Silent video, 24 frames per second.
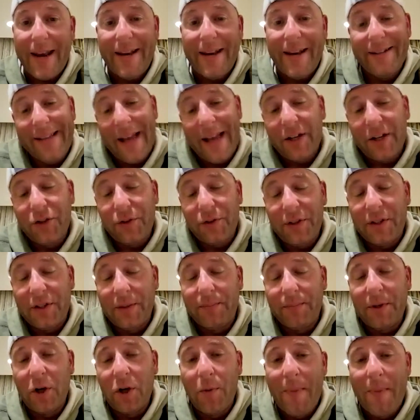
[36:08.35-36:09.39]
It is actually
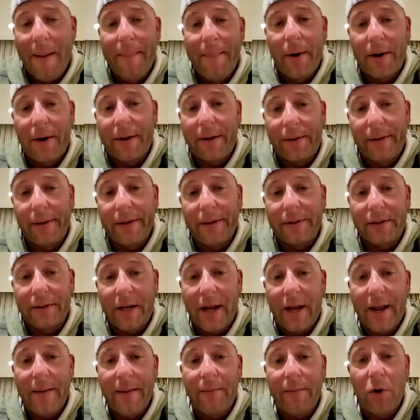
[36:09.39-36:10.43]
something on my bucket list that
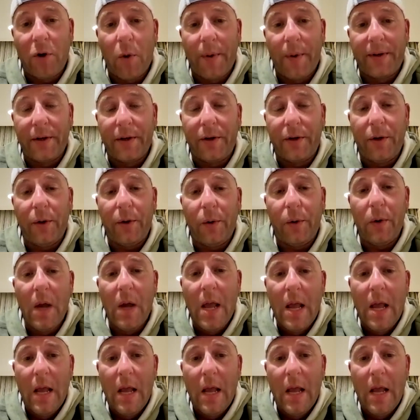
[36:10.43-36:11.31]
I am going to do.